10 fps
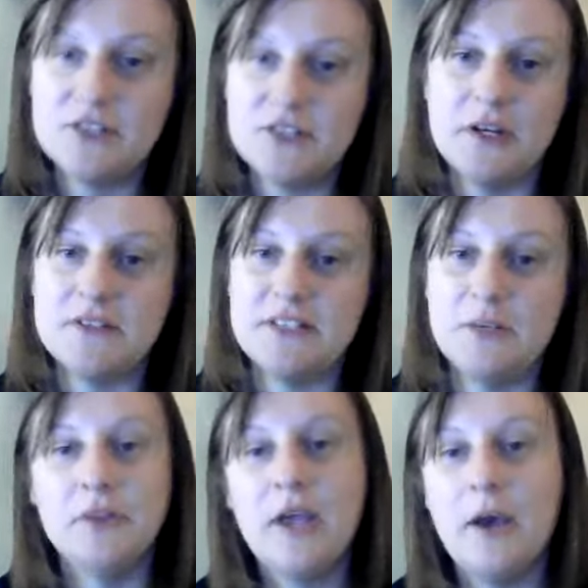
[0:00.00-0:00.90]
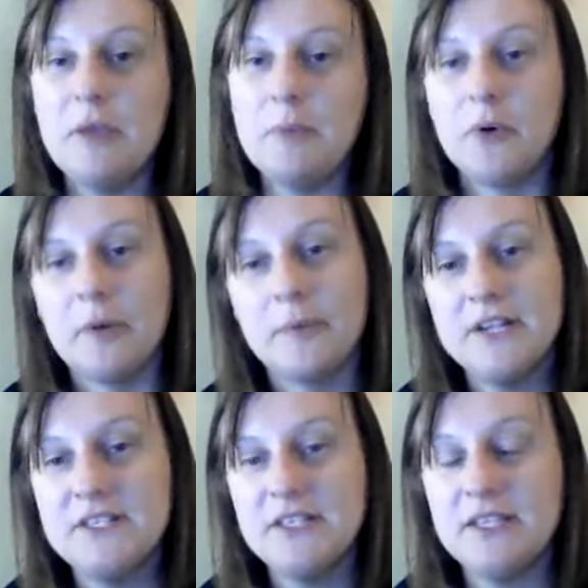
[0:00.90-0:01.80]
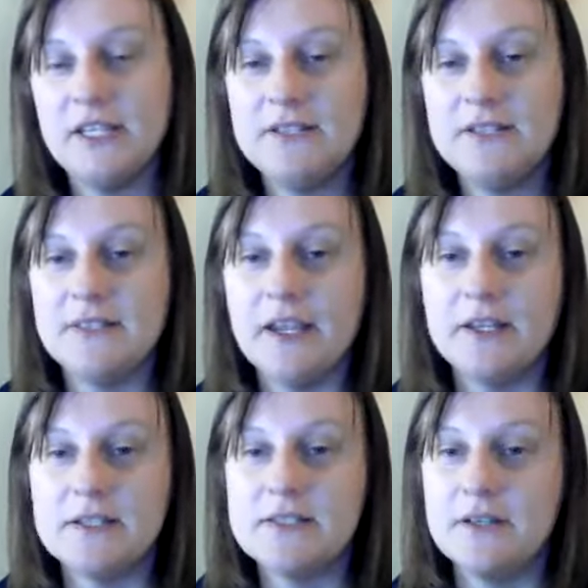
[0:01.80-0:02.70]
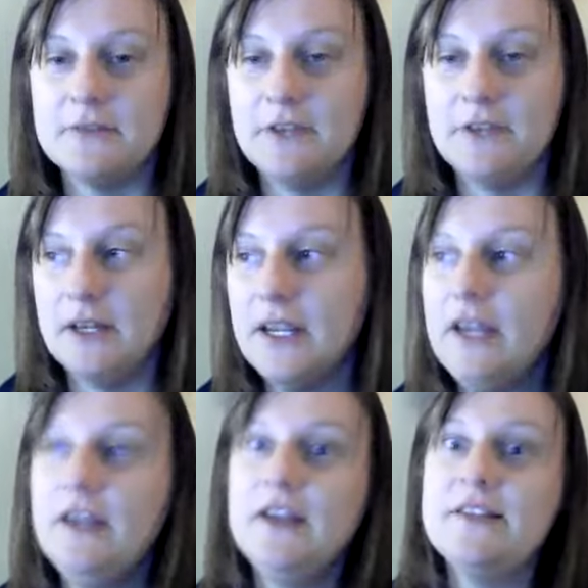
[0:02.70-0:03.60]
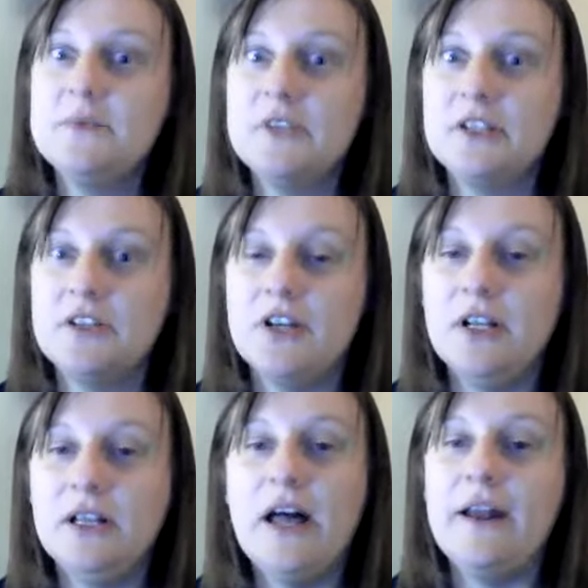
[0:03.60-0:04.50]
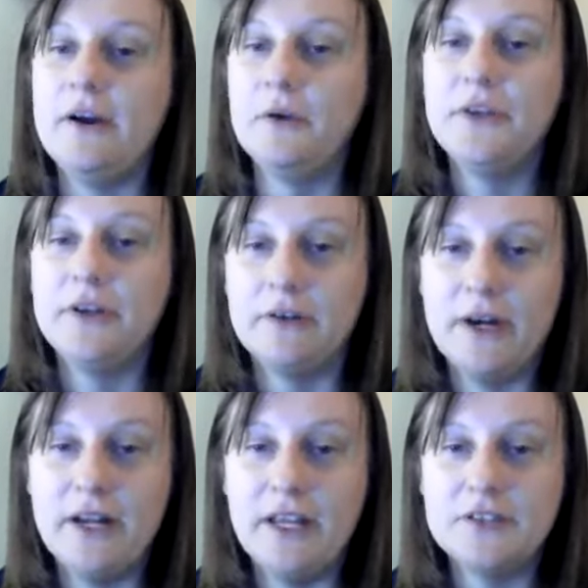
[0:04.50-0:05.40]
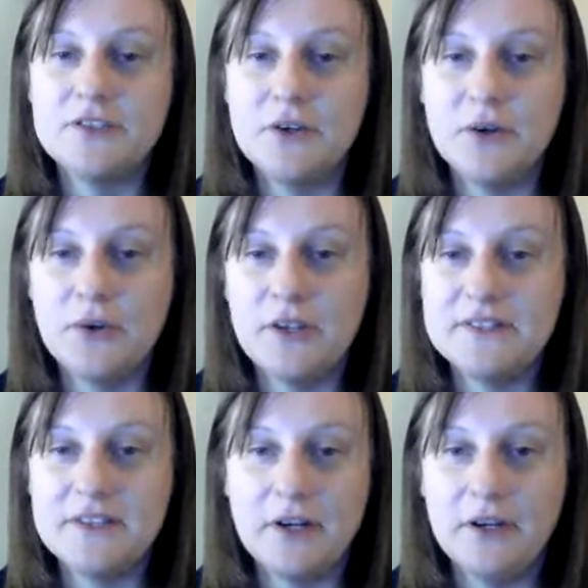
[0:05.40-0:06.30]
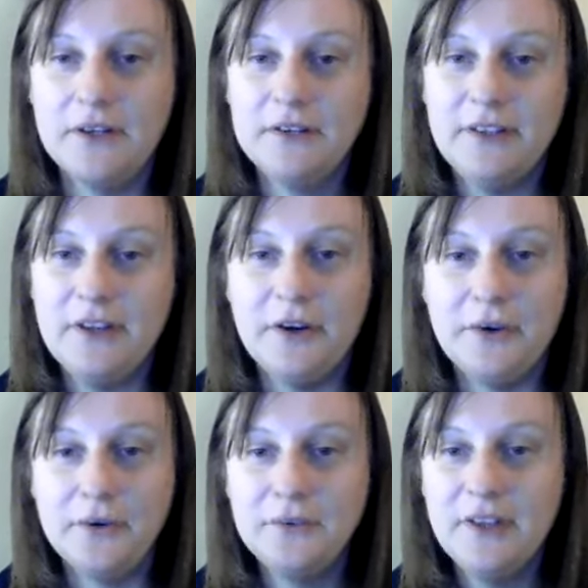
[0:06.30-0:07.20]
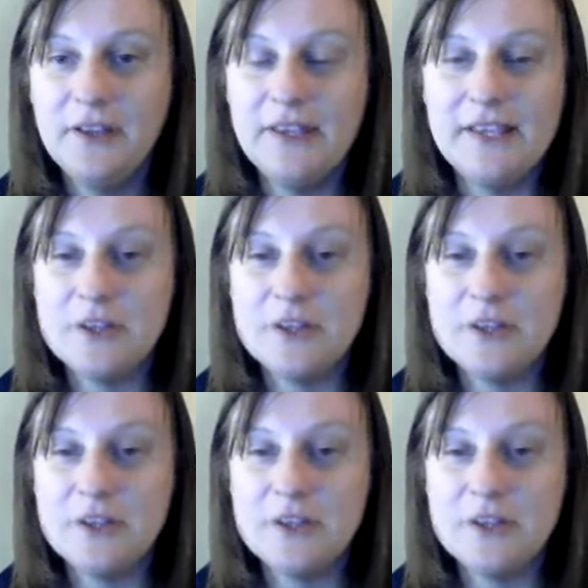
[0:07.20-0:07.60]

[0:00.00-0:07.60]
wanted to see how people were pricing things and that kind of stuff. And it seems like there's a lot out there already. So is there, is it